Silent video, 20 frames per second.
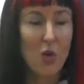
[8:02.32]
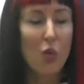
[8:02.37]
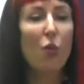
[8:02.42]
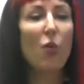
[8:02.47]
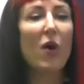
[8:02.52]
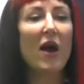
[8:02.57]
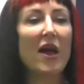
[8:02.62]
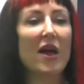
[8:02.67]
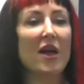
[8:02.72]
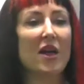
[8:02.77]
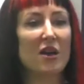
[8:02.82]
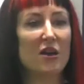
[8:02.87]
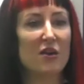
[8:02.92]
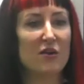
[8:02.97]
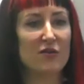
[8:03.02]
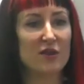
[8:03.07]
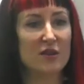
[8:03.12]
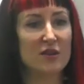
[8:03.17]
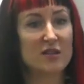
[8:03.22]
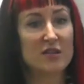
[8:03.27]
way
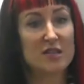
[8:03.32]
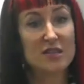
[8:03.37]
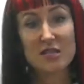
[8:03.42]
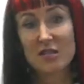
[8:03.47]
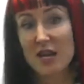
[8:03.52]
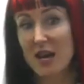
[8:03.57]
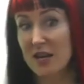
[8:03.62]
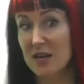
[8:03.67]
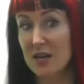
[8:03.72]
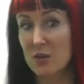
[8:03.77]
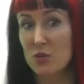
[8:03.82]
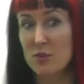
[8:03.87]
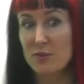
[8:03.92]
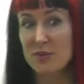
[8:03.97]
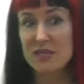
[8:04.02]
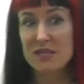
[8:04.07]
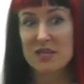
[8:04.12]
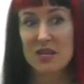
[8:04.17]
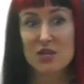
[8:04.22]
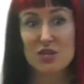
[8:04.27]
of understanding
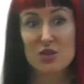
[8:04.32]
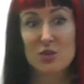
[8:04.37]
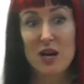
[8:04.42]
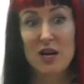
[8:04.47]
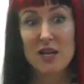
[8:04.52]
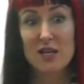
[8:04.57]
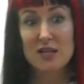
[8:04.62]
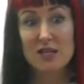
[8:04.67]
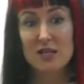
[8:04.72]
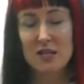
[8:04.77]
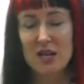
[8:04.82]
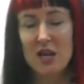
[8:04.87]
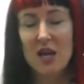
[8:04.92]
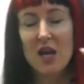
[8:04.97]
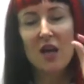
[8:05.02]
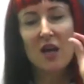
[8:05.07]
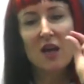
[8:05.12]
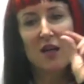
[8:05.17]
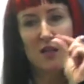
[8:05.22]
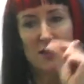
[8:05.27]
women's sexuality,
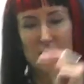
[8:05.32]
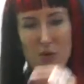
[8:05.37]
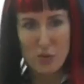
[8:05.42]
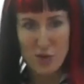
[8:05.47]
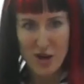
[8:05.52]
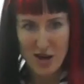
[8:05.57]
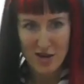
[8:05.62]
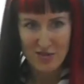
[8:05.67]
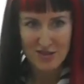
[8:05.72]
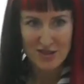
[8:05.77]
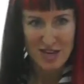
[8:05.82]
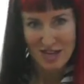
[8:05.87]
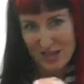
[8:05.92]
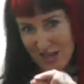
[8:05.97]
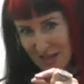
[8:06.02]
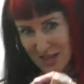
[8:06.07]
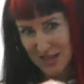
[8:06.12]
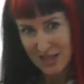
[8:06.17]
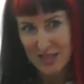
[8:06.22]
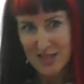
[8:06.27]
the way of
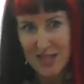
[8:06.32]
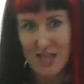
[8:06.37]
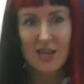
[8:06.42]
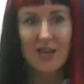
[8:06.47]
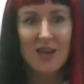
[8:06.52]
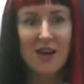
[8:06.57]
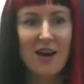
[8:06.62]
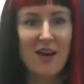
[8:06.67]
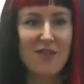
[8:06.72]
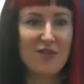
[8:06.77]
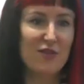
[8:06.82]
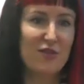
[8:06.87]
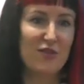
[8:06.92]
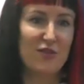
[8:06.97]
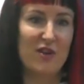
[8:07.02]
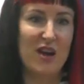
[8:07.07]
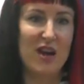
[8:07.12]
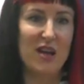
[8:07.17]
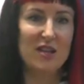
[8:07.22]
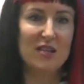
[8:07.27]
taking the sting out of the
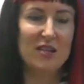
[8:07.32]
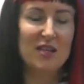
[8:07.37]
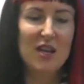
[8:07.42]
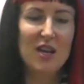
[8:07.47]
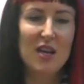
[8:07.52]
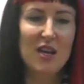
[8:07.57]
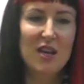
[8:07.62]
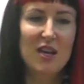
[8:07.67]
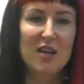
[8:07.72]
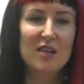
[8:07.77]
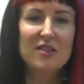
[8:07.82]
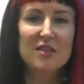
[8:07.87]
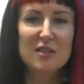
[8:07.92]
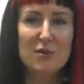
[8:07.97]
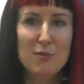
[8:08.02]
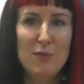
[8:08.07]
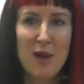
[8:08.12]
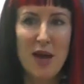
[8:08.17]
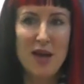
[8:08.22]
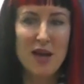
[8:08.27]
threat is to
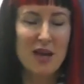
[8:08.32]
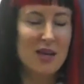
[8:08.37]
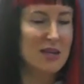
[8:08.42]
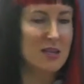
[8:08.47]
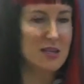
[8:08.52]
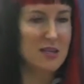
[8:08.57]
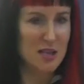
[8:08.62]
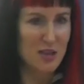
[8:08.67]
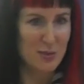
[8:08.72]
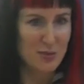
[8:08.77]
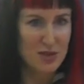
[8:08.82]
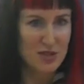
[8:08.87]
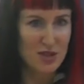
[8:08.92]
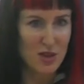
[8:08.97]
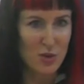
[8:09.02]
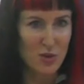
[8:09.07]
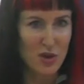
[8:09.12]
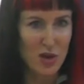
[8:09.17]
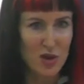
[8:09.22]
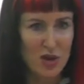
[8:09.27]
make it seem as
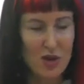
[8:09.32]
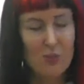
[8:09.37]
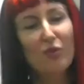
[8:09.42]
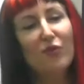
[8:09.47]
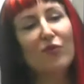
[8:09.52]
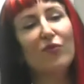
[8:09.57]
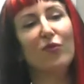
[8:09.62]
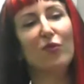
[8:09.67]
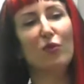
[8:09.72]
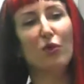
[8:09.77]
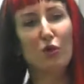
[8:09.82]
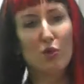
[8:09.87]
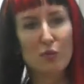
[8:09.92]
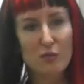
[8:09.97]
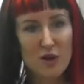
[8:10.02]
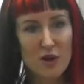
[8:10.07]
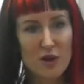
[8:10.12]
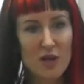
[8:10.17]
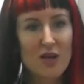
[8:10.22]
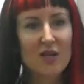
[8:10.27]
though we only
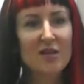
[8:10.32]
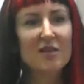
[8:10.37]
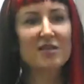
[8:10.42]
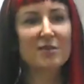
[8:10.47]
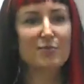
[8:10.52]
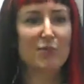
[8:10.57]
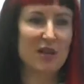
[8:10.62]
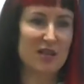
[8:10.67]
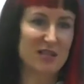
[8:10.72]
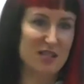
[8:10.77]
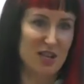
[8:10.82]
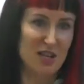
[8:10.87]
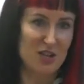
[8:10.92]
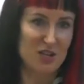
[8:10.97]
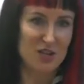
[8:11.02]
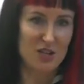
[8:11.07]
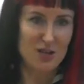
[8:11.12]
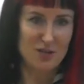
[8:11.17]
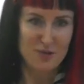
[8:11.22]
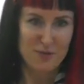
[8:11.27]
perform
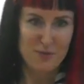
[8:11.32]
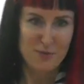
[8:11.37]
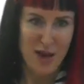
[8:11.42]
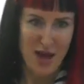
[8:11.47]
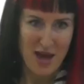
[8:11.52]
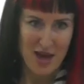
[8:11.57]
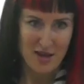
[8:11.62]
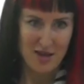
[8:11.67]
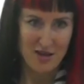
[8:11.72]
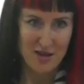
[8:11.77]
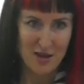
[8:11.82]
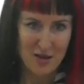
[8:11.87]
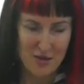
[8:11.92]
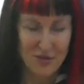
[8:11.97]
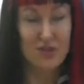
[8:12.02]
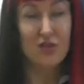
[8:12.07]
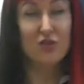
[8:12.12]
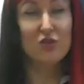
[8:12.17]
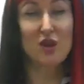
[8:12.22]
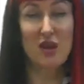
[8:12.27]
bisexually for men,
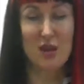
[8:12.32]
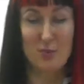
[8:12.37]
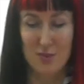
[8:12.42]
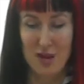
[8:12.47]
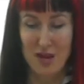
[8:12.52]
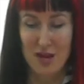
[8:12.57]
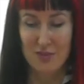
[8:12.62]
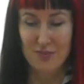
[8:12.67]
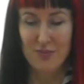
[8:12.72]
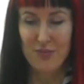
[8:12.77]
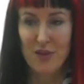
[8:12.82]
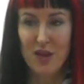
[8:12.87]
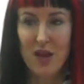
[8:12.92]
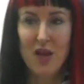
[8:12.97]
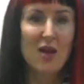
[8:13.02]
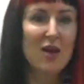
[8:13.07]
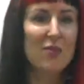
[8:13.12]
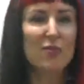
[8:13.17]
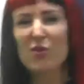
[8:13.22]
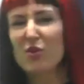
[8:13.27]
for straight men,
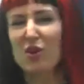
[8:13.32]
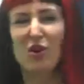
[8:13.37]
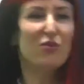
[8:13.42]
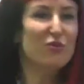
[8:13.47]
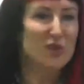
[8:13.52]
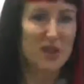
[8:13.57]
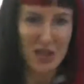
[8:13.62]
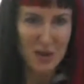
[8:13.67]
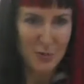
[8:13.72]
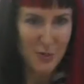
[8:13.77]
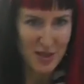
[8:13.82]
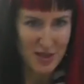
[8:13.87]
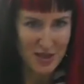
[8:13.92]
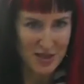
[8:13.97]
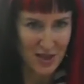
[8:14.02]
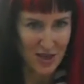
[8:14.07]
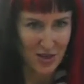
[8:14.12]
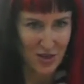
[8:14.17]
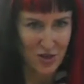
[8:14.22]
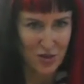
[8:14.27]
but we're not really
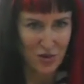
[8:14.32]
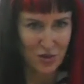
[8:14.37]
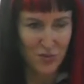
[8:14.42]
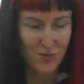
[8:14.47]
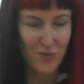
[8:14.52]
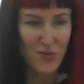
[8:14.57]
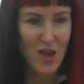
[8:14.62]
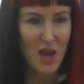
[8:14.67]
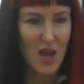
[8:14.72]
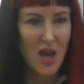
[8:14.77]
bisexual.